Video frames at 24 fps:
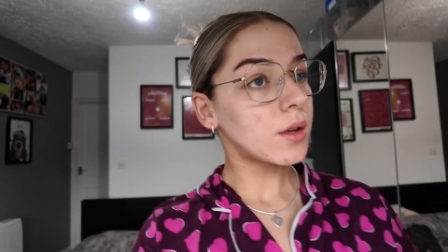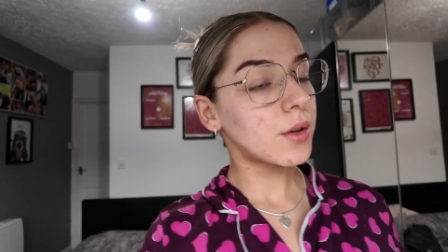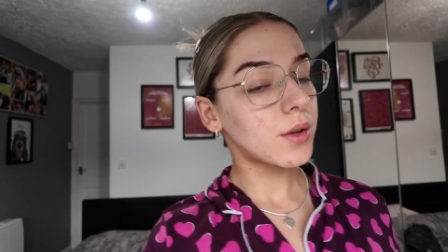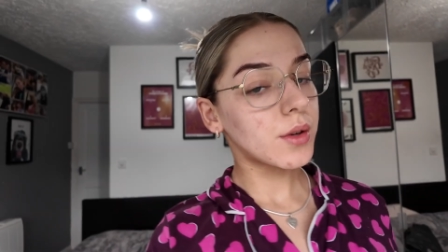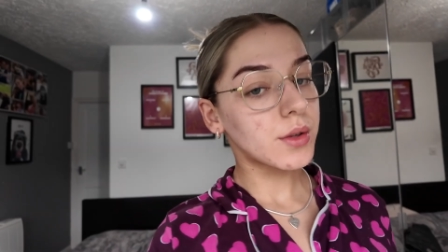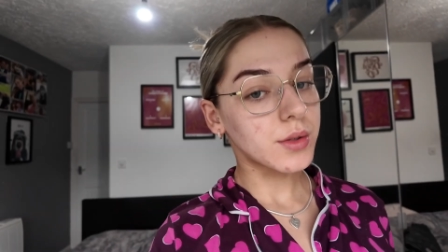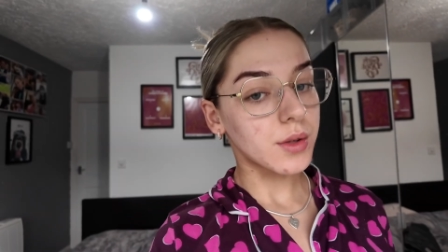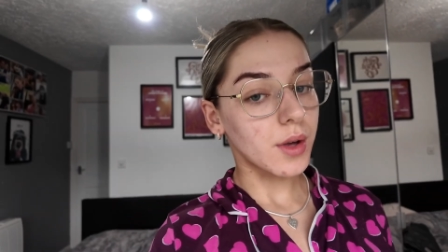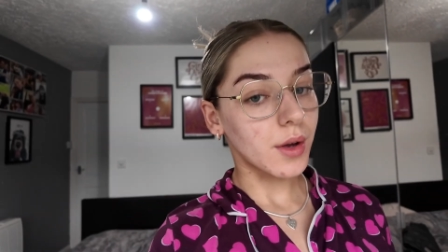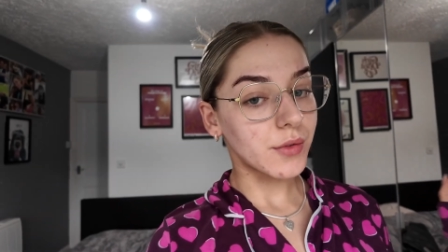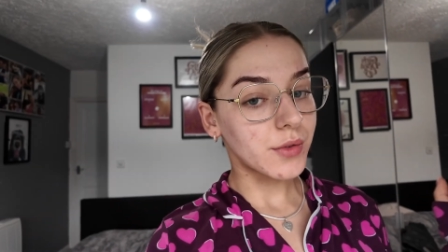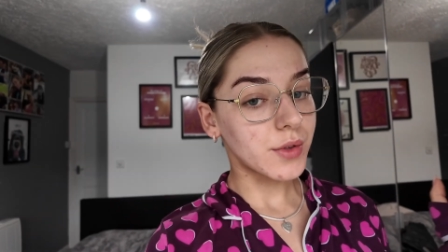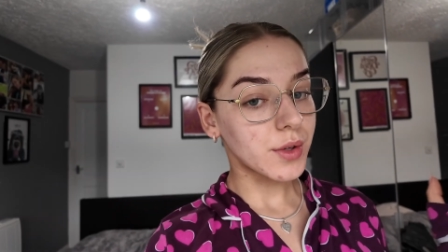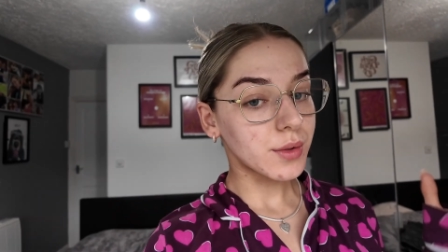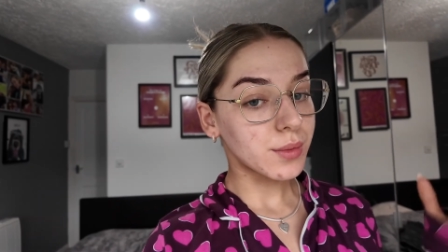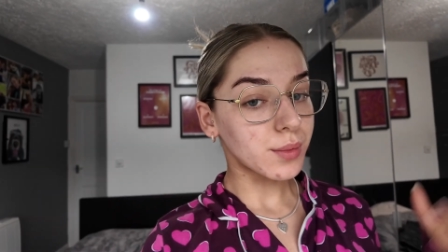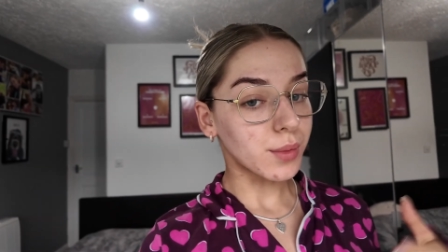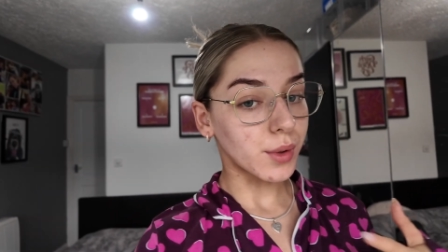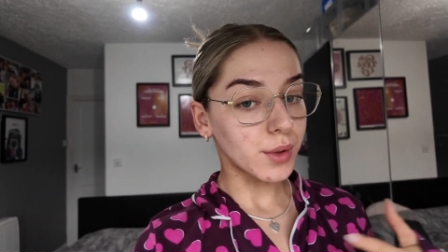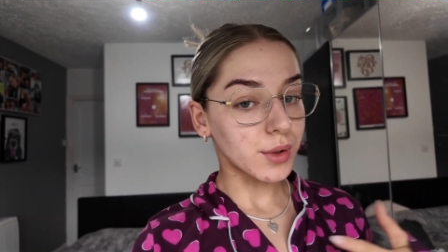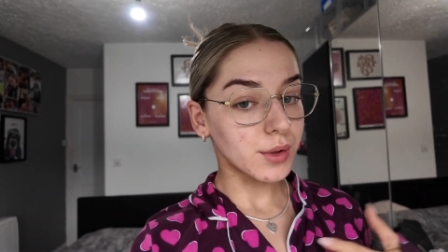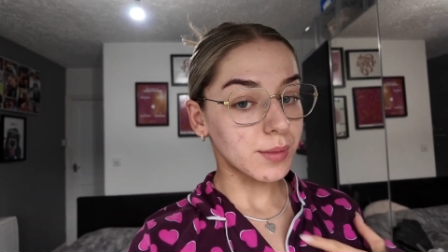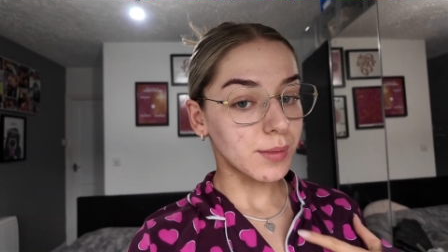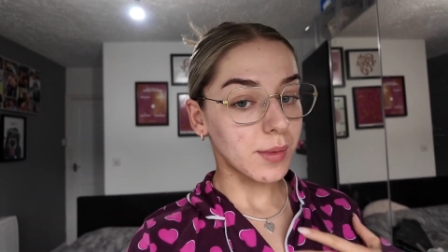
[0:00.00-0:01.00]
So I've just
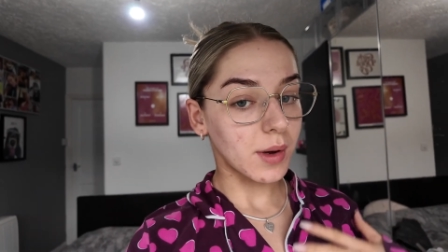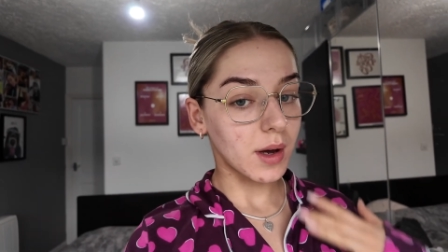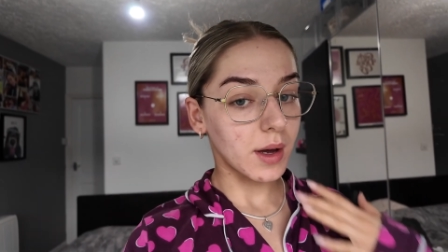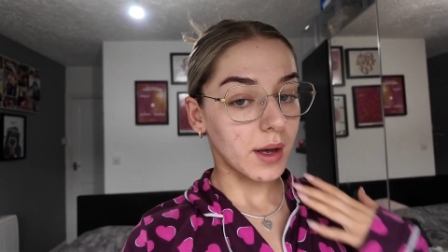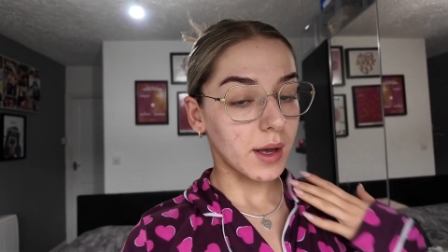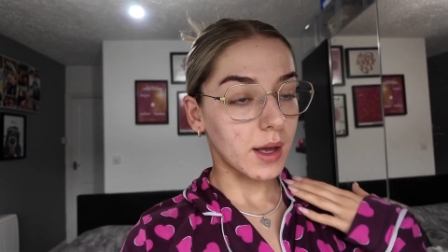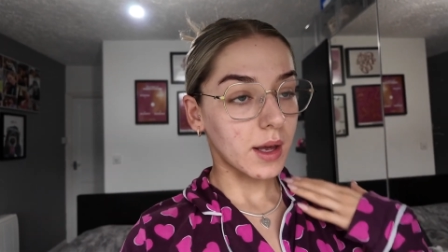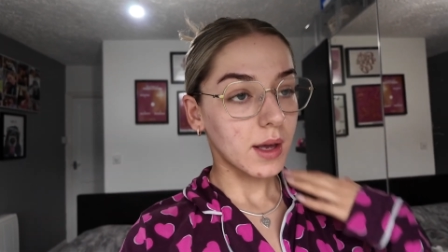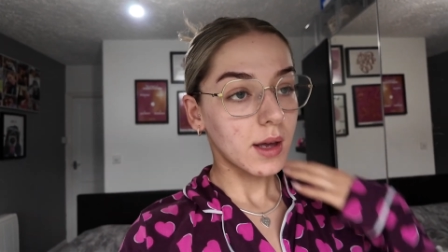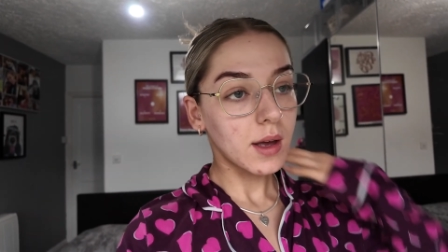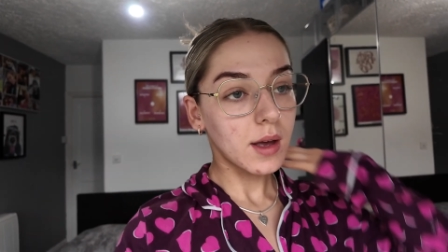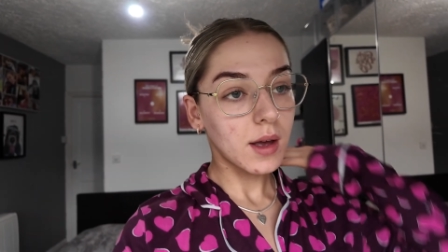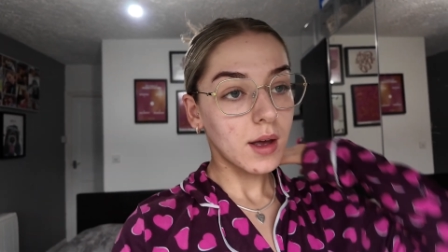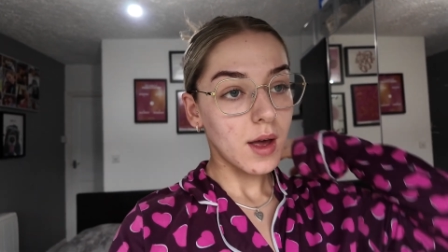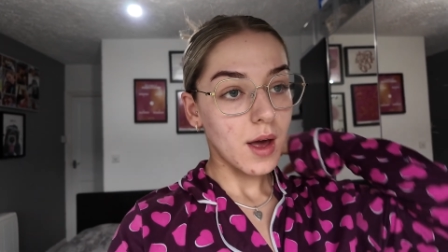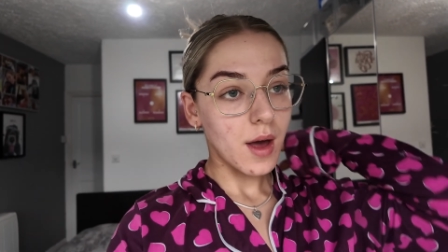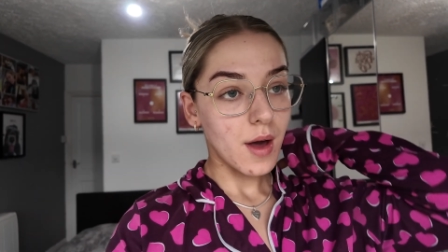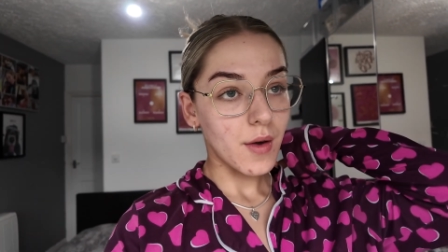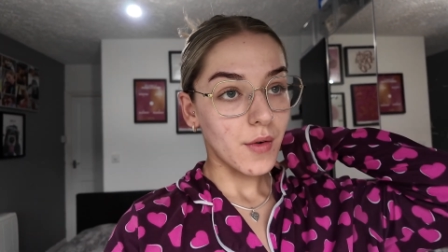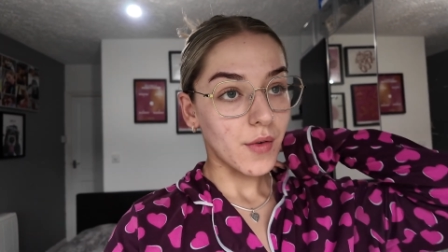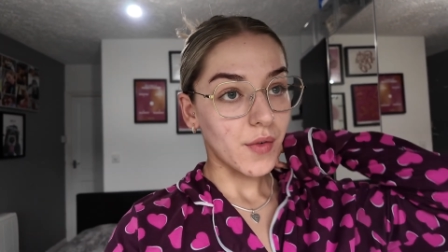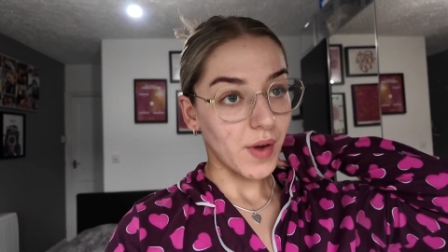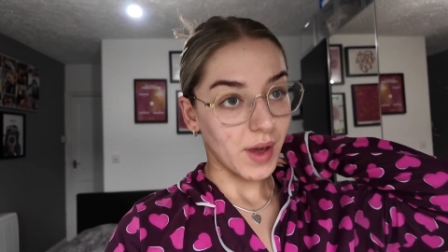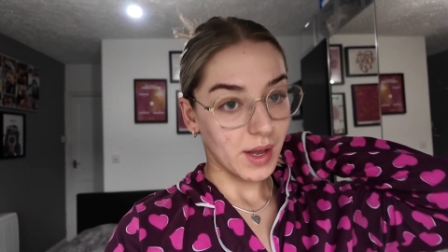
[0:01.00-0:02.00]
washed my
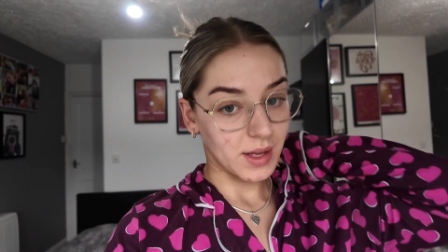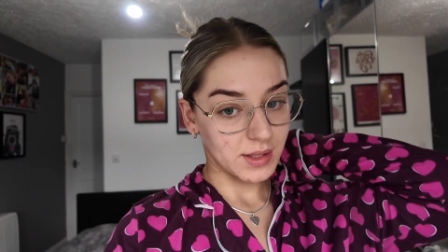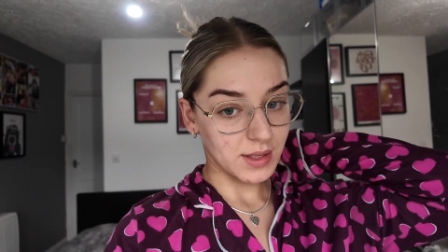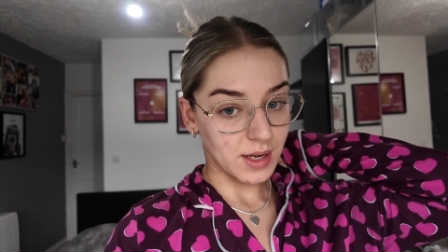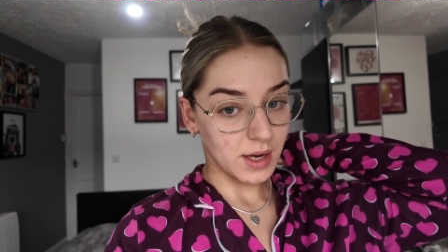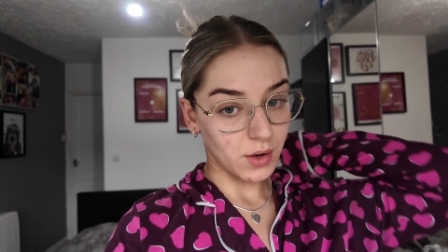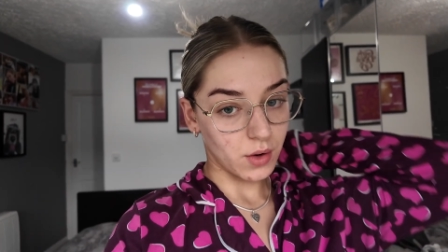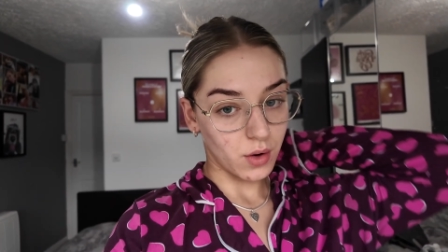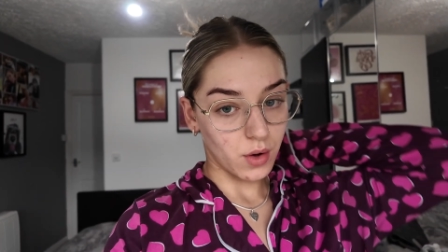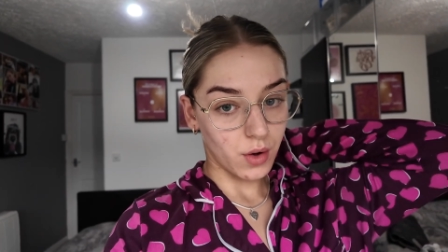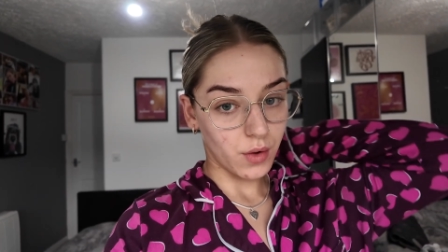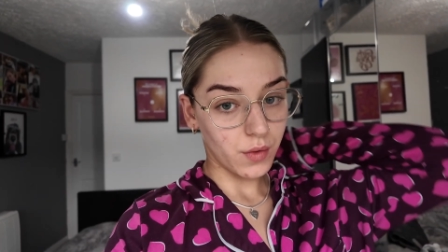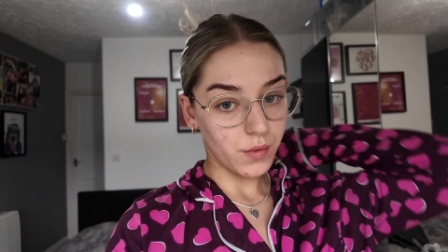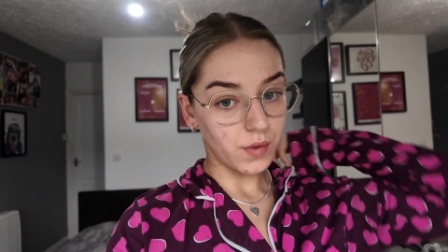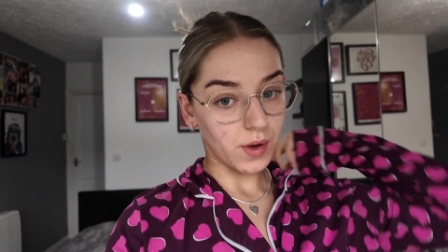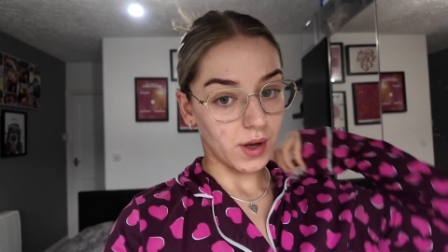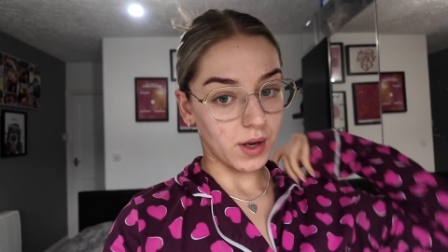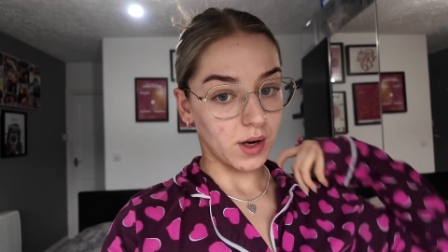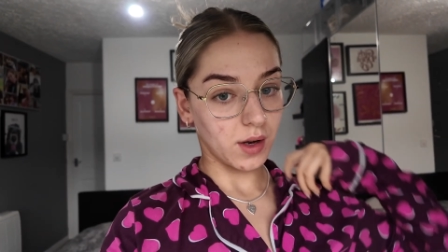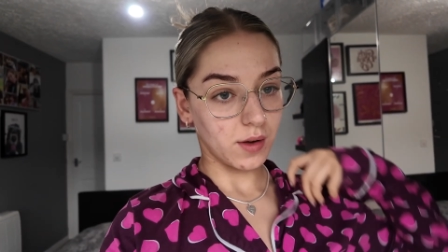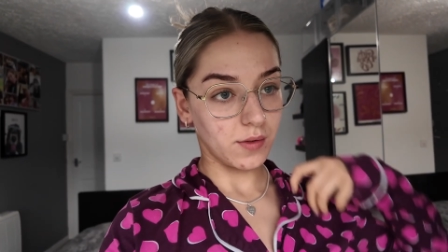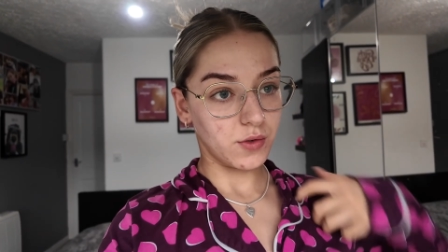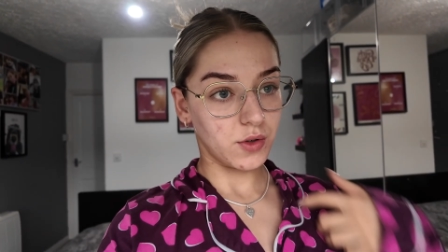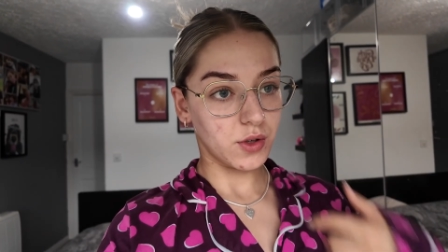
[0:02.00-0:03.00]
fake tan off
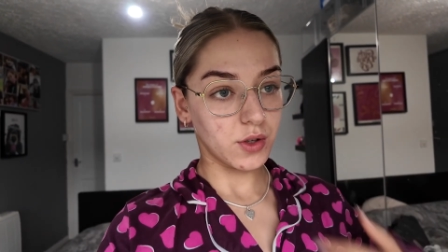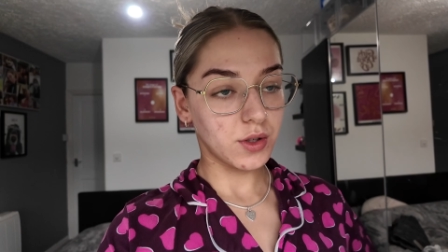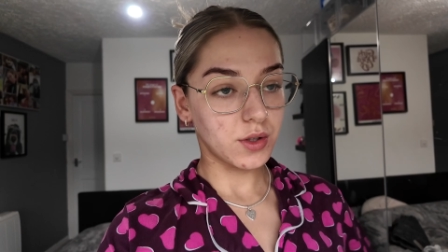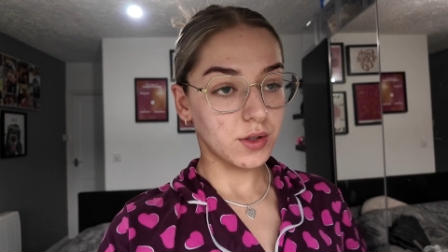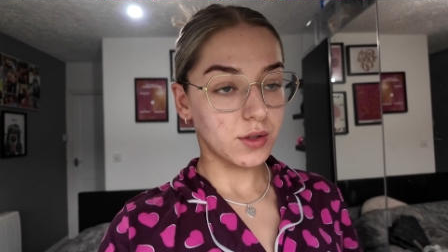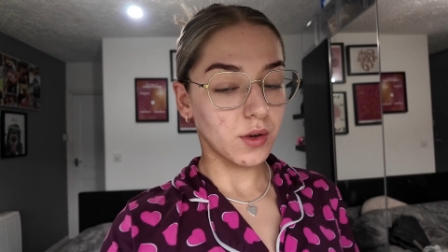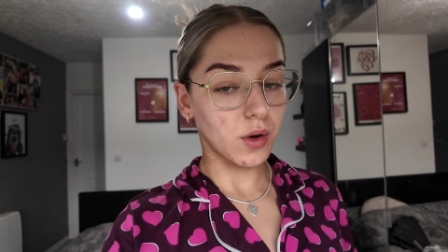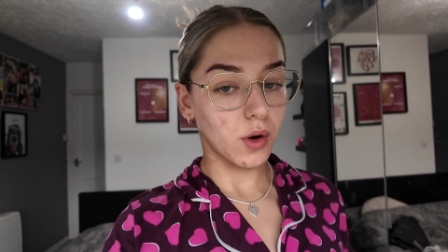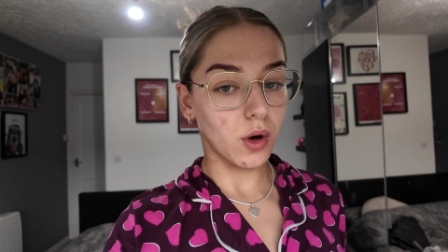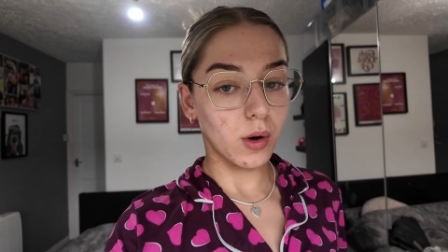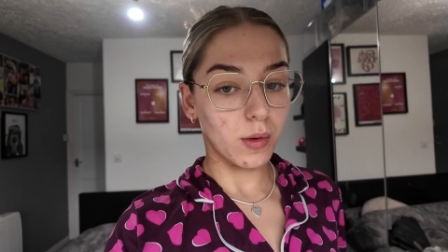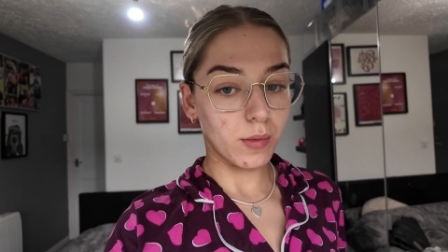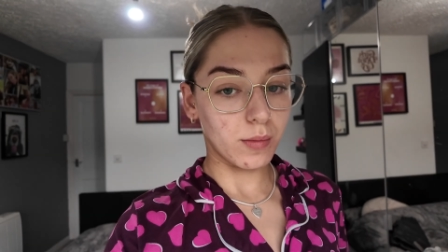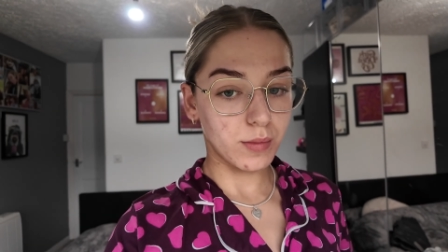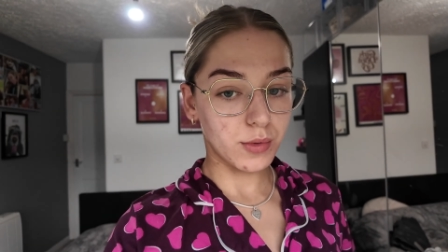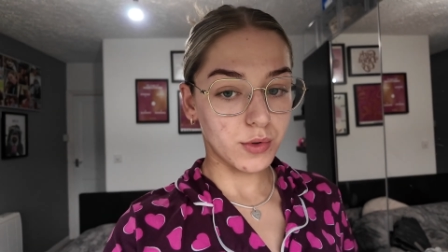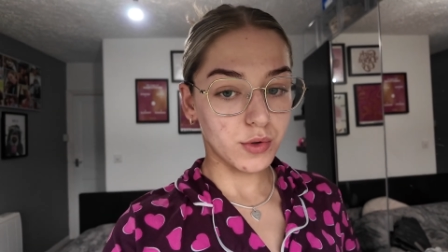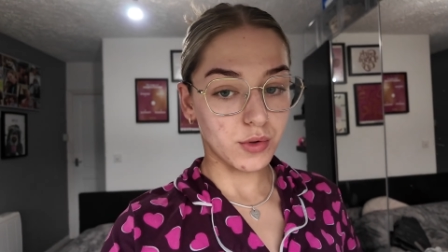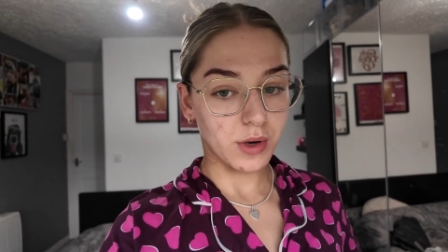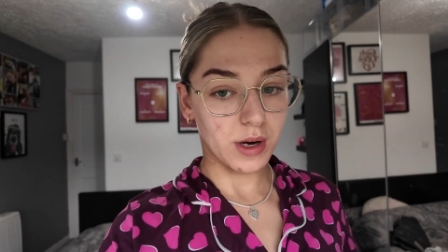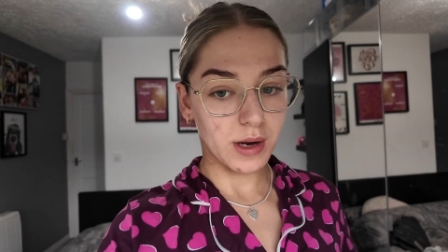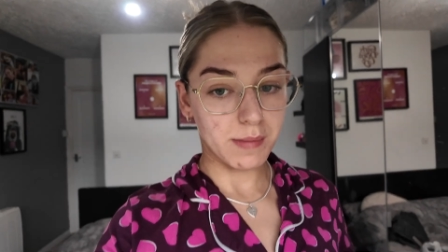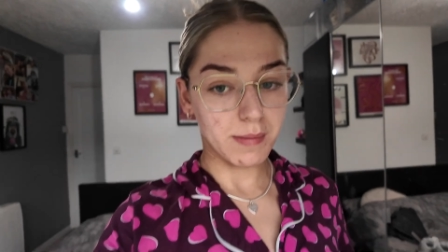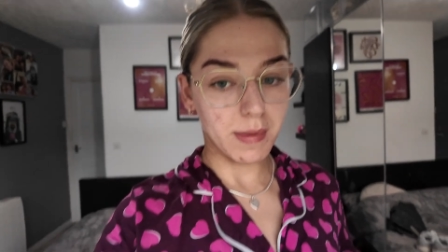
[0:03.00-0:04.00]
and I've just hopped
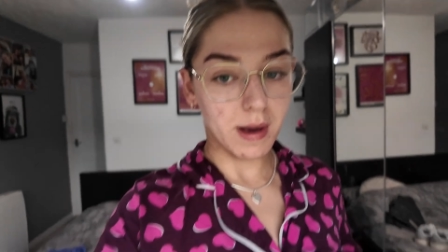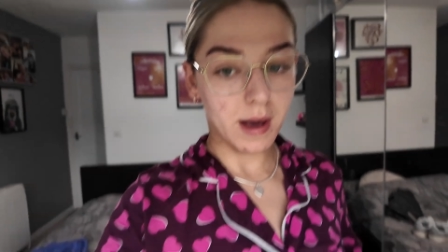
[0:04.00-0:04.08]
straight